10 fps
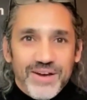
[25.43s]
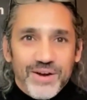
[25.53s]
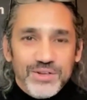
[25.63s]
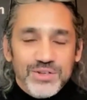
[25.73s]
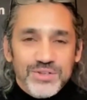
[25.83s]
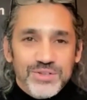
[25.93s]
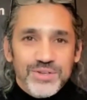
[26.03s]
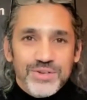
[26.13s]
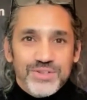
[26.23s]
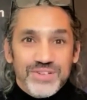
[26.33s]
hydrogen
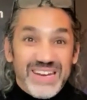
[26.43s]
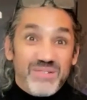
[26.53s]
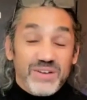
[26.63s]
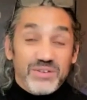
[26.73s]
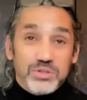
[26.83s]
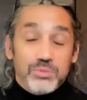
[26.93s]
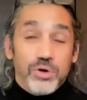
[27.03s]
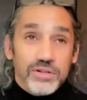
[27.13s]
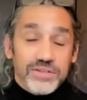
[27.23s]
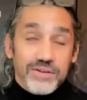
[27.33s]
than anyone else in the
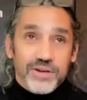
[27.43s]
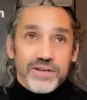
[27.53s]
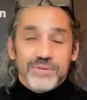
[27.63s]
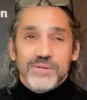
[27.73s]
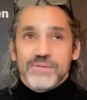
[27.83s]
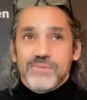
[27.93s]
world, I reckon,